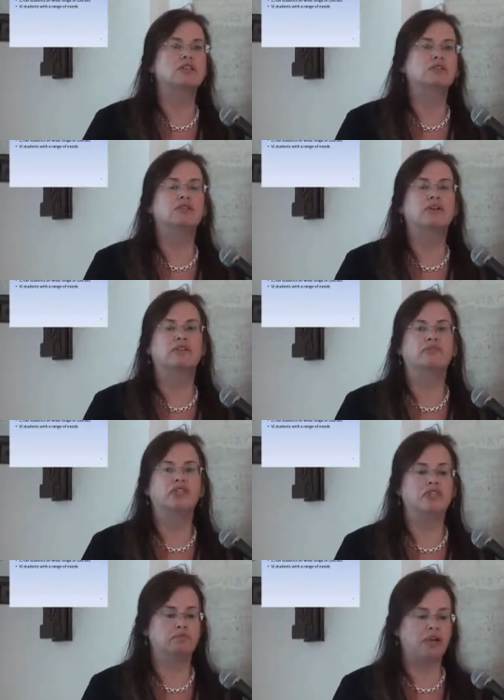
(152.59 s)
who have
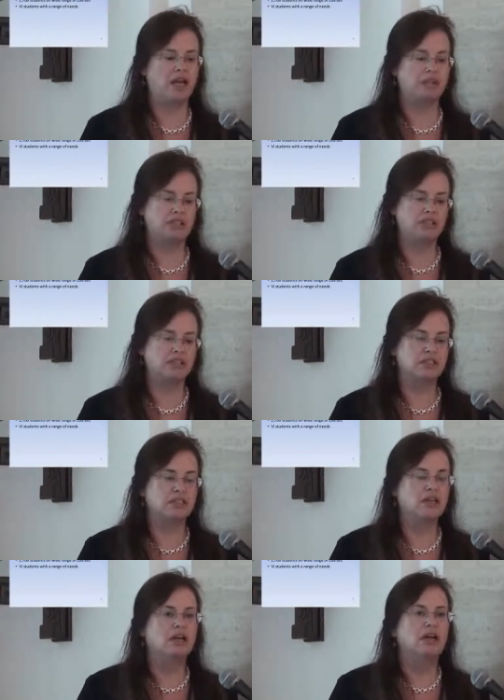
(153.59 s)
visual impairments.
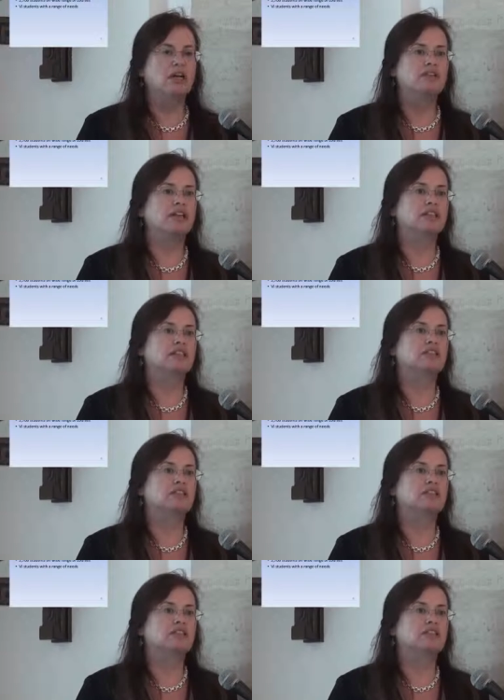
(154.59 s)
That,